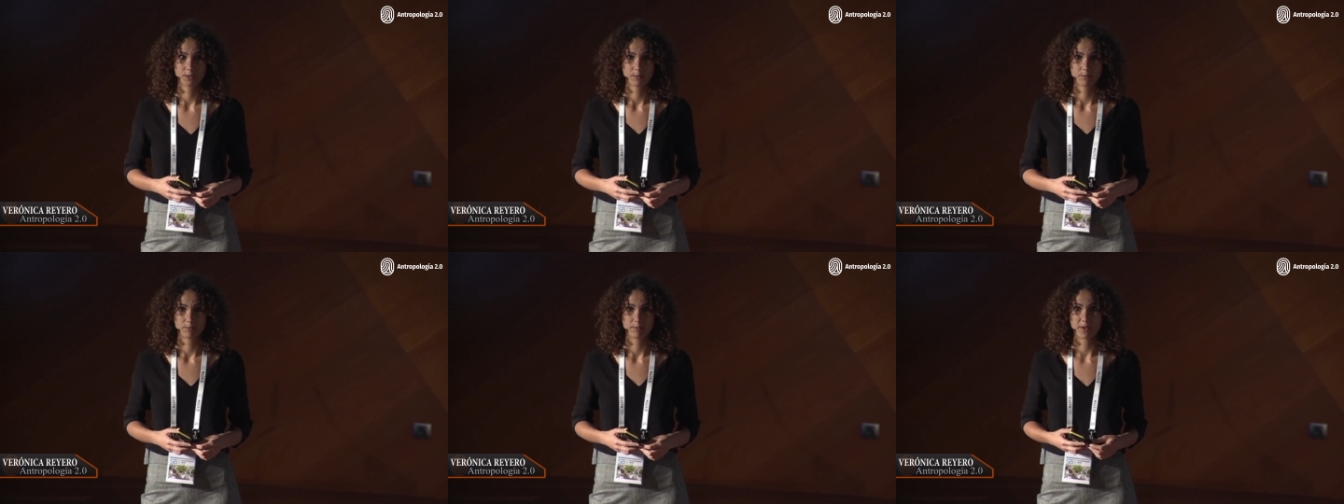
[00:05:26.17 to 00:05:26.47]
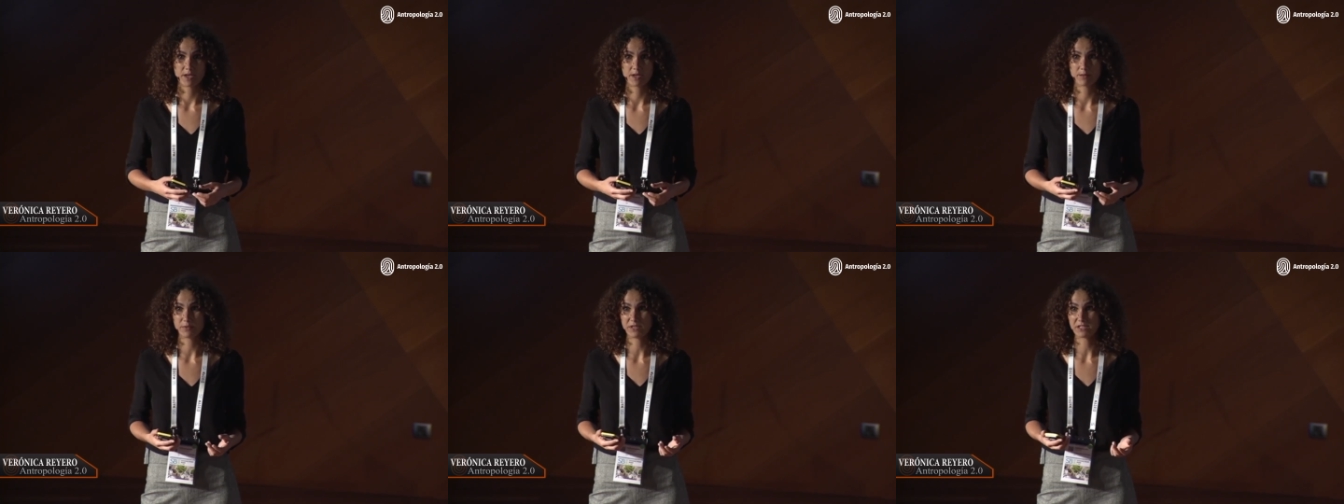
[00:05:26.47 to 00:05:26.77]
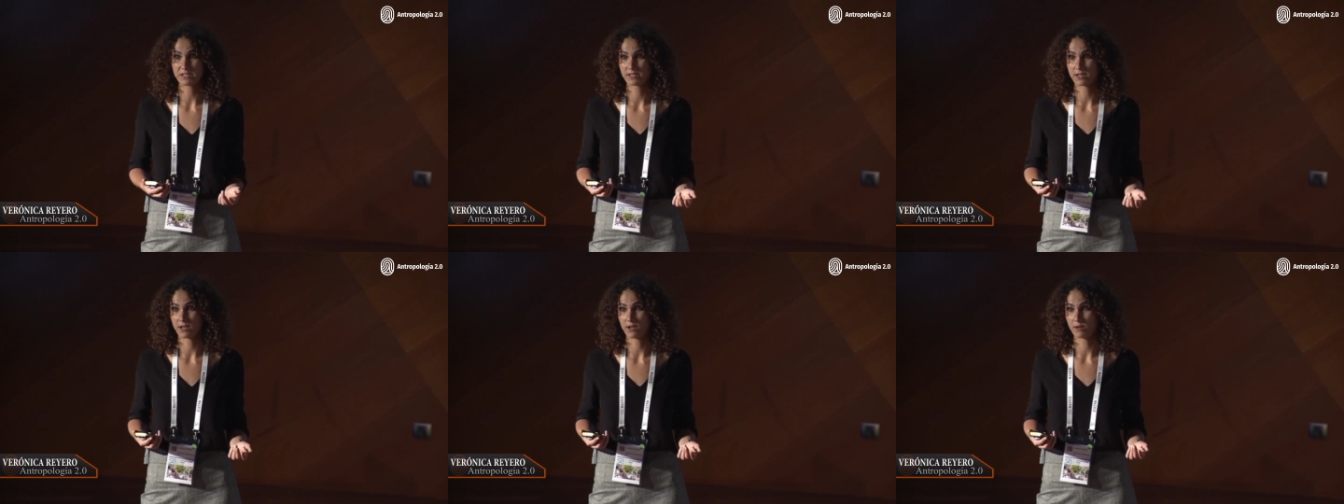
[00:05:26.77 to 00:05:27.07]
Maybe
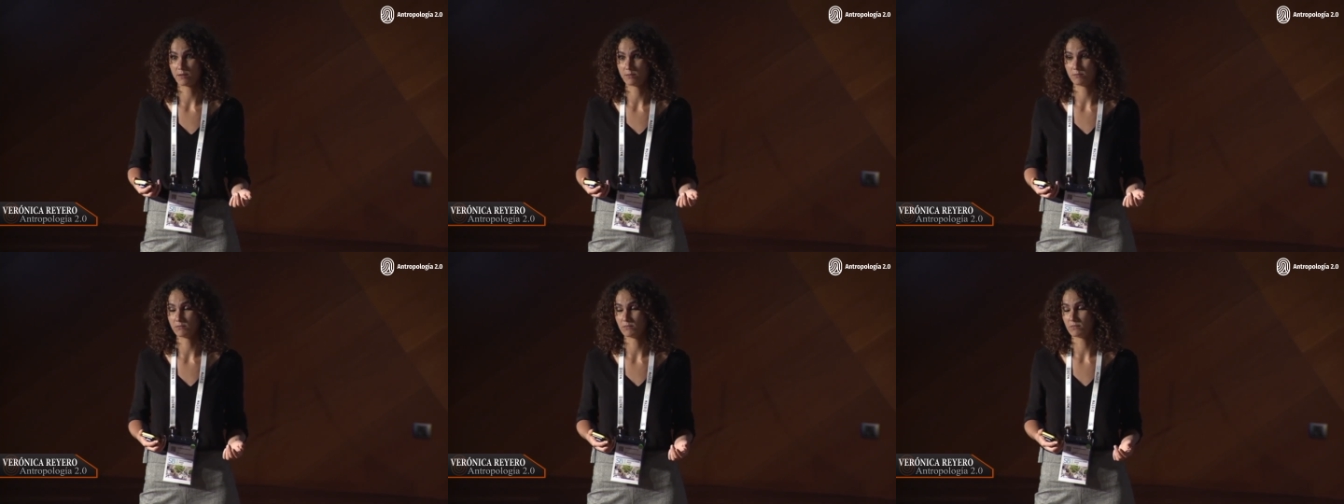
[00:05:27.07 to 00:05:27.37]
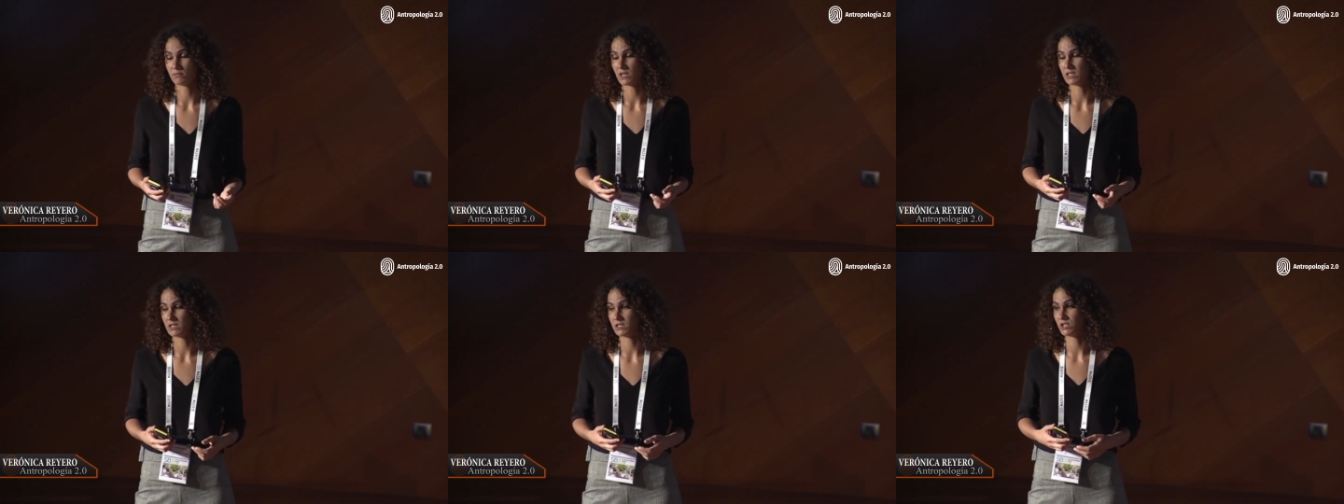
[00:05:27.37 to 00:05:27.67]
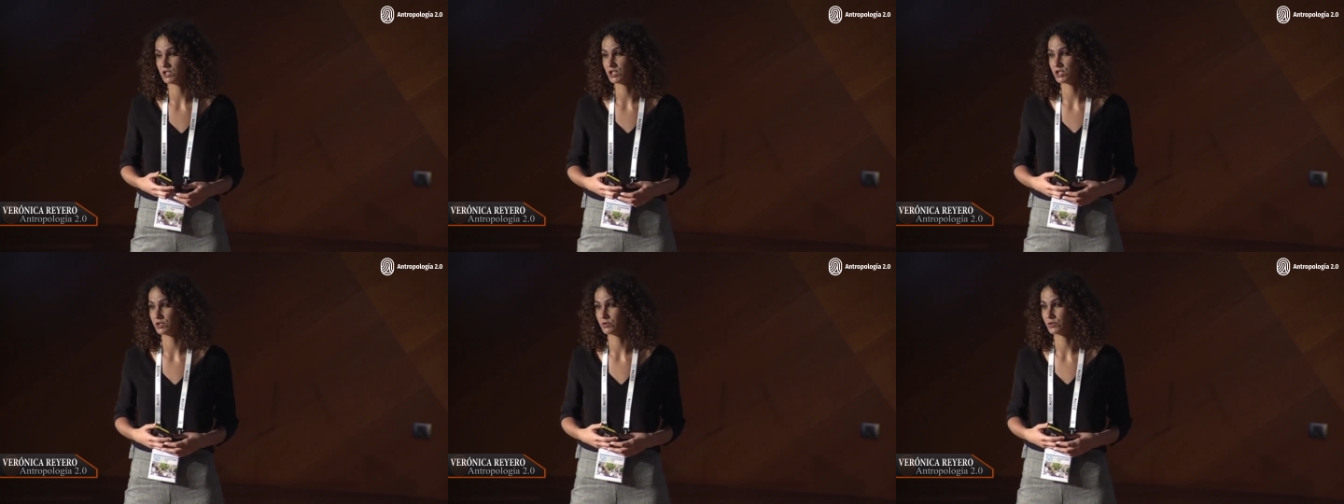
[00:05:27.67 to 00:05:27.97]
some
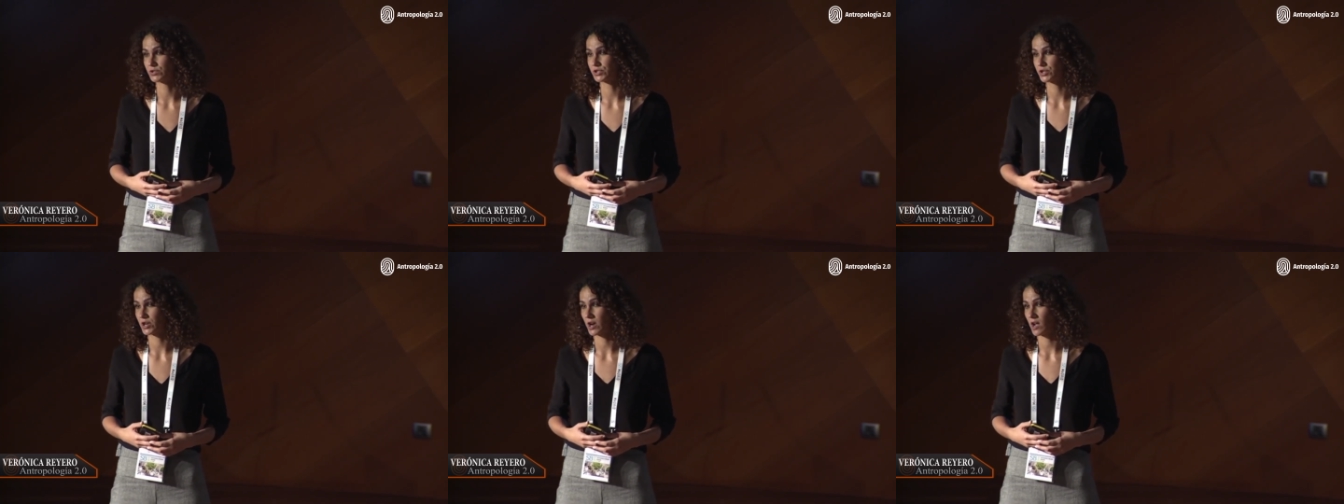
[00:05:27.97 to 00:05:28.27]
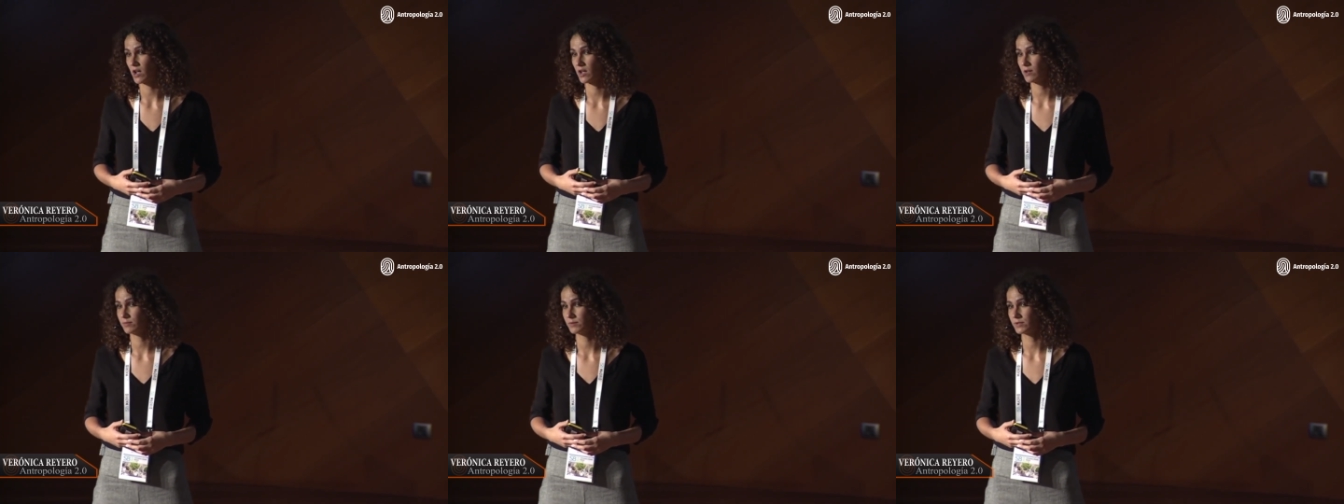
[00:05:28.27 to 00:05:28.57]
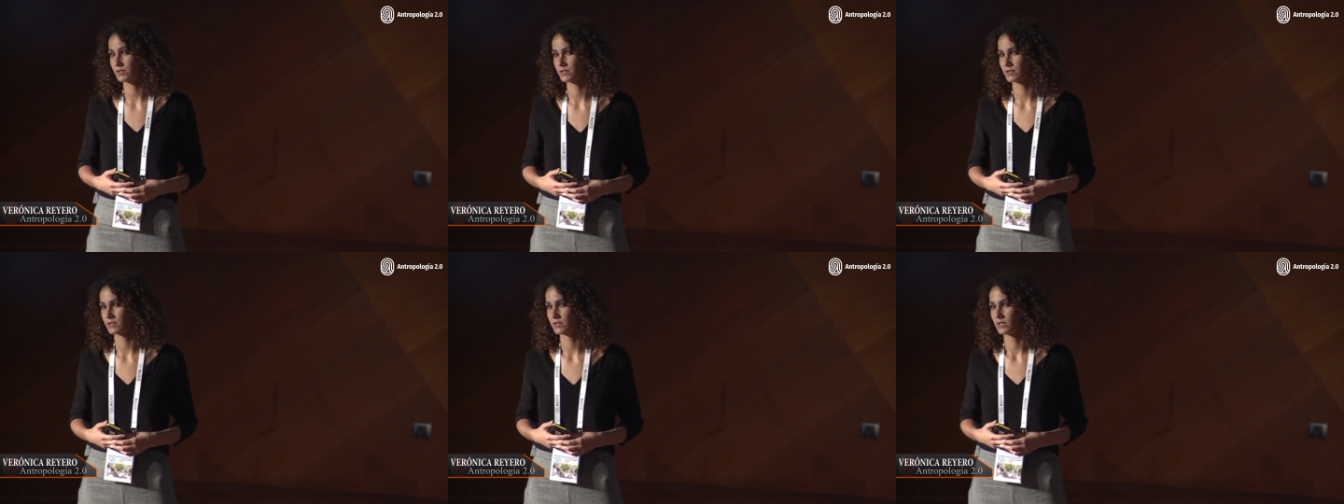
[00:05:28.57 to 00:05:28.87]
indigenous
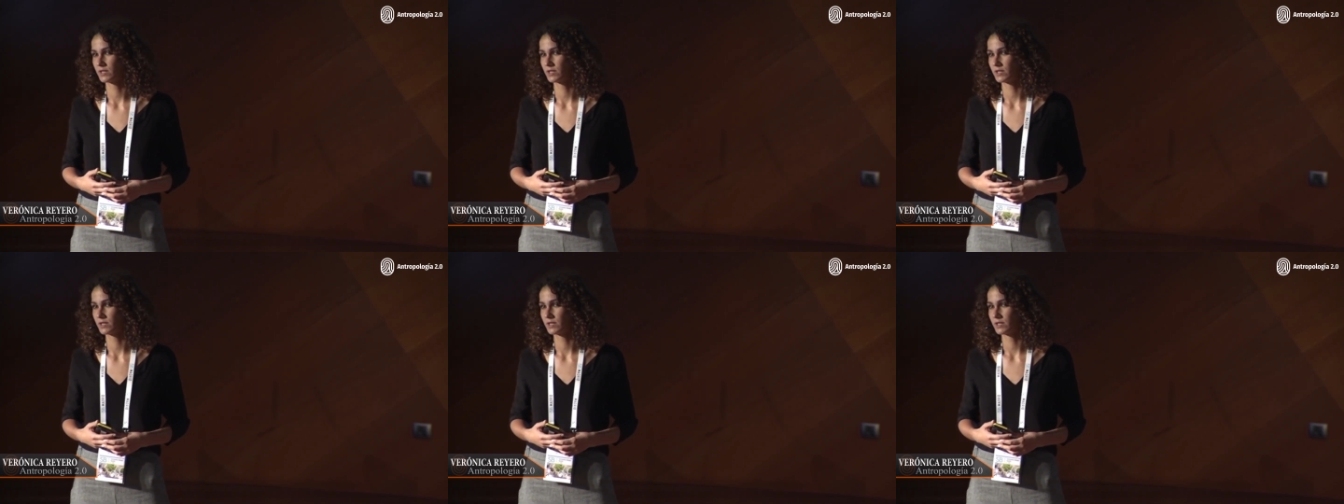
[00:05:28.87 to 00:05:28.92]
tribes?